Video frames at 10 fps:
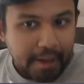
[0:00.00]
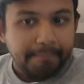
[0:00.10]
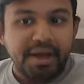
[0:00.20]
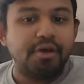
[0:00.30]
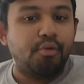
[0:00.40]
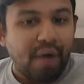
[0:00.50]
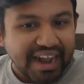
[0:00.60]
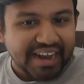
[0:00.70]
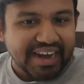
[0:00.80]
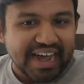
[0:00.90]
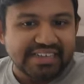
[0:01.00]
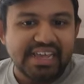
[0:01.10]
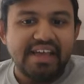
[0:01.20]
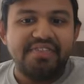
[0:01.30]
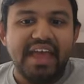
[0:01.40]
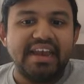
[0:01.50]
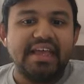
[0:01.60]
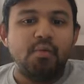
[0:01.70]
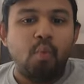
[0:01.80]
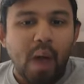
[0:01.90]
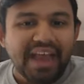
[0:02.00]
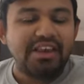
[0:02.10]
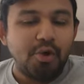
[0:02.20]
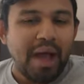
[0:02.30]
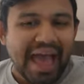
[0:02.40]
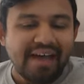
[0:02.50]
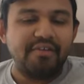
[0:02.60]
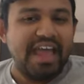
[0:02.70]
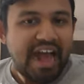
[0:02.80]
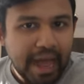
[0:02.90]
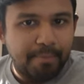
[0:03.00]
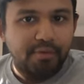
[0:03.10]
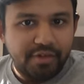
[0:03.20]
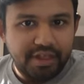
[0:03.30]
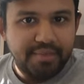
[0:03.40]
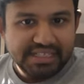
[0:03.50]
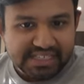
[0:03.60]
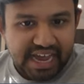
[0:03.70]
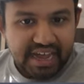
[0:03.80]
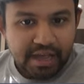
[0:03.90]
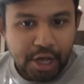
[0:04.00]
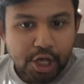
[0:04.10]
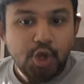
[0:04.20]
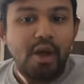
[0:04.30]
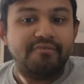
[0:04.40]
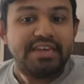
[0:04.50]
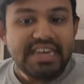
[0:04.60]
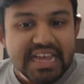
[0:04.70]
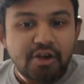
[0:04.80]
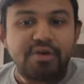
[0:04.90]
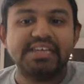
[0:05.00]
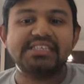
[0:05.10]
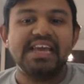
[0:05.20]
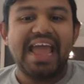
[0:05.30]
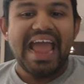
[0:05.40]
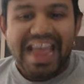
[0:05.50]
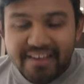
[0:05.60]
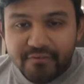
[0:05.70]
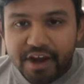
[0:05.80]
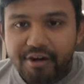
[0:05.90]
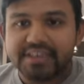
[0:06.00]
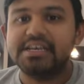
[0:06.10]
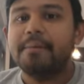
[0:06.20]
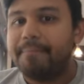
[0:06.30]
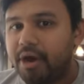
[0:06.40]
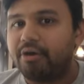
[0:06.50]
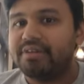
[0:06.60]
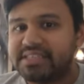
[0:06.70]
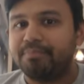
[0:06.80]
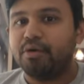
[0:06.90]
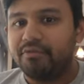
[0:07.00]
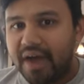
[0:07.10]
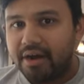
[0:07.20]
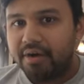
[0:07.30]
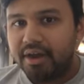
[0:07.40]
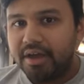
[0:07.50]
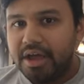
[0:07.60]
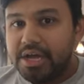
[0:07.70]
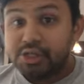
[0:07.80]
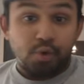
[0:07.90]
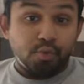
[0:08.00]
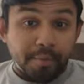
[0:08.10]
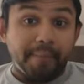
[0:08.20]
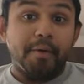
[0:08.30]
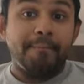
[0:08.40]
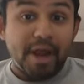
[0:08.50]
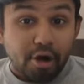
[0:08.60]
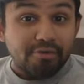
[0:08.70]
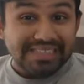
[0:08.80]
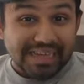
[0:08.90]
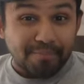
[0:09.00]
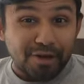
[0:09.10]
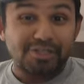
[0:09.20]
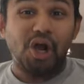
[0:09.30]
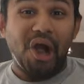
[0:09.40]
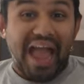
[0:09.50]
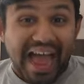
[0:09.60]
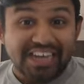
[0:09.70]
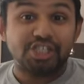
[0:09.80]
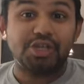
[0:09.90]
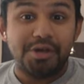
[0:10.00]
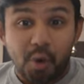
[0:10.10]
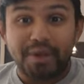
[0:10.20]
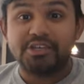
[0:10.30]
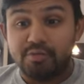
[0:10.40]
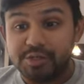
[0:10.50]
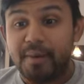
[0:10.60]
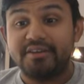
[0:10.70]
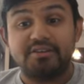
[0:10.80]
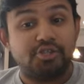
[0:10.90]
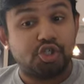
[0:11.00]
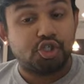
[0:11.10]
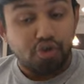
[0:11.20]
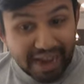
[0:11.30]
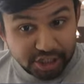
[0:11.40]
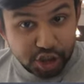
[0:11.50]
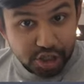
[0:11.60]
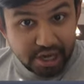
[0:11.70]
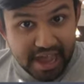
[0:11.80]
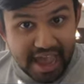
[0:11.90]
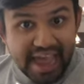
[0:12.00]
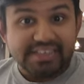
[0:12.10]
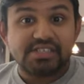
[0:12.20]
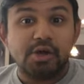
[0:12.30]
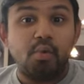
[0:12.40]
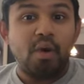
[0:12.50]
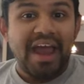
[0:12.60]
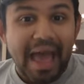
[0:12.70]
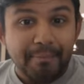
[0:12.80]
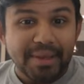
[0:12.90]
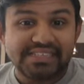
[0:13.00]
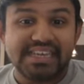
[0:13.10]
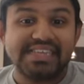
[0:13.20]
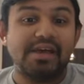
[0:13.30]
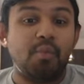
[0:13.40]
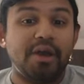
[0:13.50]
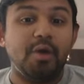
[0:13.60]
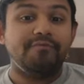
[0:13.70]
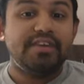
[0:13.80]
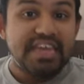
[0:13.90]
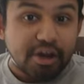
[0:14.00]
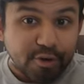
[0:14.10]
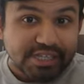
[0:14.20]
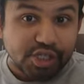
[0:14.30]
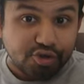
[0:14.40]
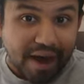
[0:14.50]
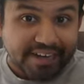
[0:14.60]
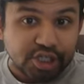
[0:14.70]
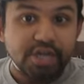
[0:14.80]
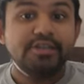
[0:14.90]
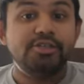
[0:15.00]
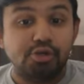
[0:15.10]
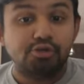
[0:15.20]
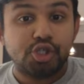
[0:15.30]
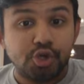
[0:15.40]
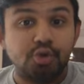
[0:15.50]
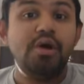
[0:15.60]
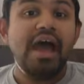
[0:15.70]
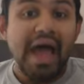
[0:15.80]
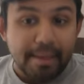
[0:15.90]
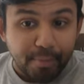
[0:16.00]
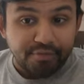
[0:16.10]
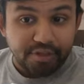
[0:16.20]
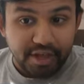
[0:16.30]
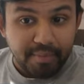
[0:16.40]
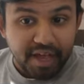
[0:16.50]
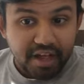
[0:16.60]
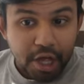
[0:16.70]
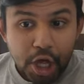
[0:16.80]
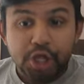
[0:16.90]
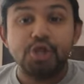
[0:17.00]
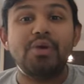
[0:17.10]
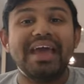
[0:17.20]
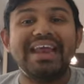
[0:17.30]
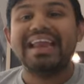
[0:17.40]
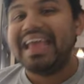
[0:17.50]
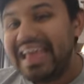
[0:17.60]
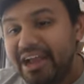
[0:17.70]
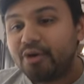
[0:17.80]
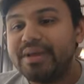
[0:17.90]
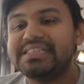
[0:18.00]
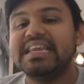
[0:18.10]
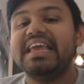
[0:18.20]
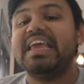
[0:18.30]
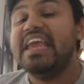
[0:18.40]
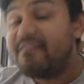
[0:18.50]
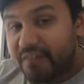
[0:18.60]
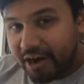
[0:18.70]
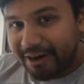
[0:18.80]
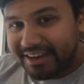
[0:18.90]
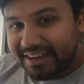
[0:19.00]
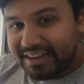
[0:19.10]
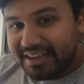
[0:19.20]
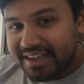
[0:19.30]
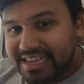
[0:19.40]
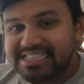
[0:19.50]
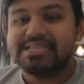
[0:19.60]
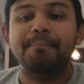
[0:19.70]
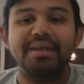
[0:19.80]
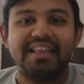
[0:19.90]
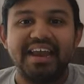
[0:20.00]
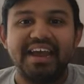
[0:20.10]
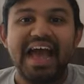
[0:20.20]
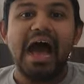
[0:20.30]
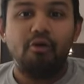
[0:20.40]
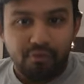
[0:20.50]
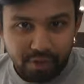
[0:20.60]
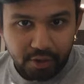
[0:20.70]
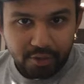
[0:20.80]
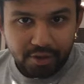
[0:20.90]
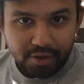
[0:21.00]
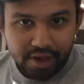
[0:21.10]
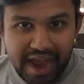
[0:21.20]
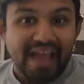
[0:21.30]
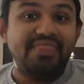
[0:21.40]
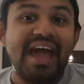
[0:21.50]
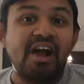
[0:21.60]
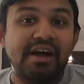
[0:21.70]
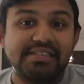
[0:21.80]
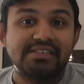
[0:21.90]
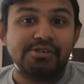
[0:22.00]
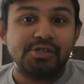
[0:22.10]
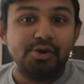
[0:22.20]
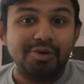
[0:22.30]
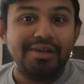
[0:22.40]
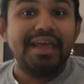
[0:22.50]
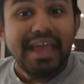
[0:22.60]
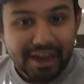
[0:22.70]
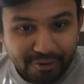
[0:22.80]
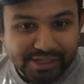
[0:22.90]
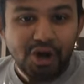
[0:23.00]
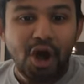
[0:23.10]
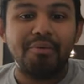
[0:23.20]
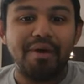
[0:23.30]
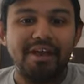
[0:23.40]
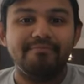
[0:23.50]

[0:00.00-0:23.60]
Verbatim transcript: but recognize that when you have a hypovolemic state, you have decreased afferent baroreceptor firing. So remember, baroreceptors are actually going to respond to stretch. And so what happens is that when you have decreased stretch due to hypovolemia, you get an increased efferent sympathetic outflow, and that causes you to increase your heart rate.